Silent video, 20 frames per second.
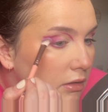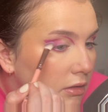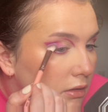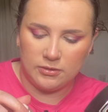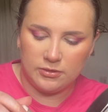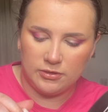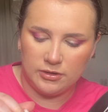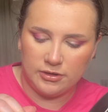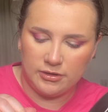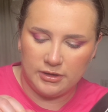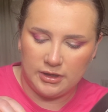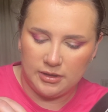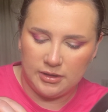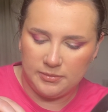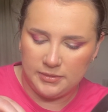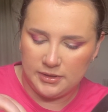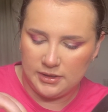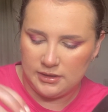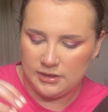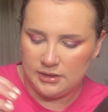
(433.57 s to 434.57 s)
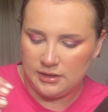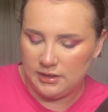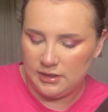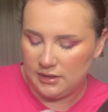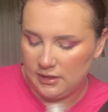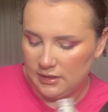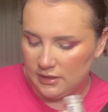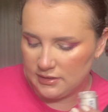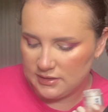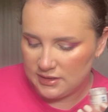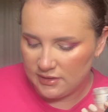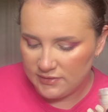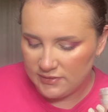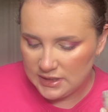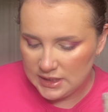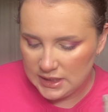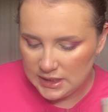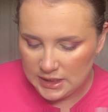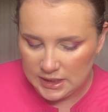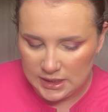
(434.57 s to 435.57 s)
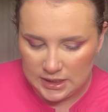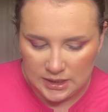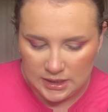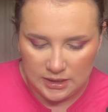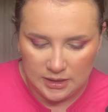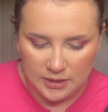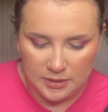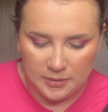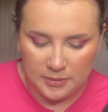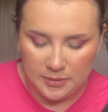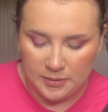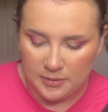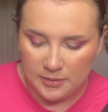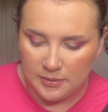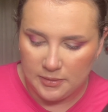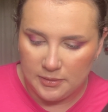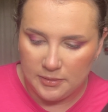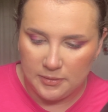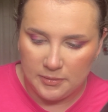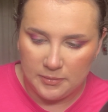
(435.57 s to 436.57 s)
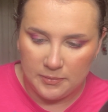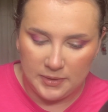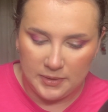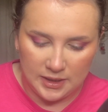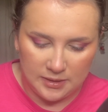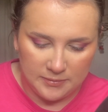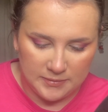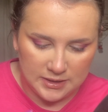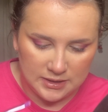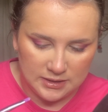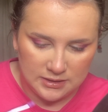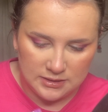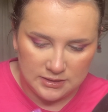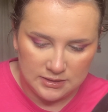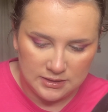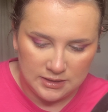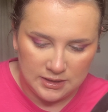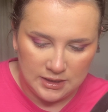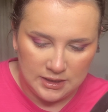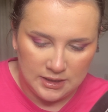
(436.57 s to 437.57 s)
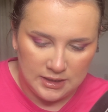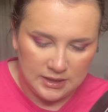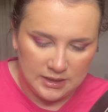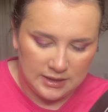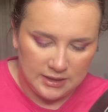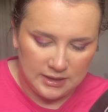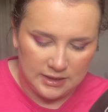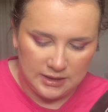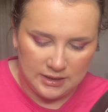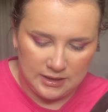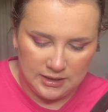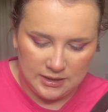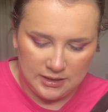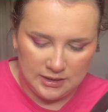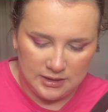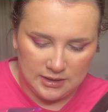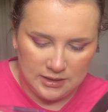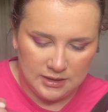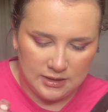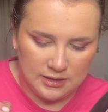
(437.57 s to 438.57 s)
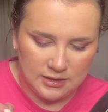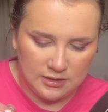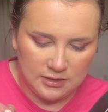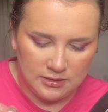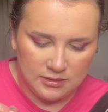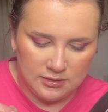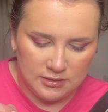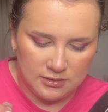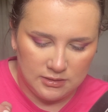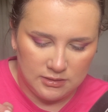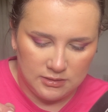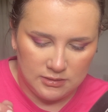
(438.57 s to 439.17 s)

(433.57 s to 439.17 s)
I'm going to grab the 17 pigment in,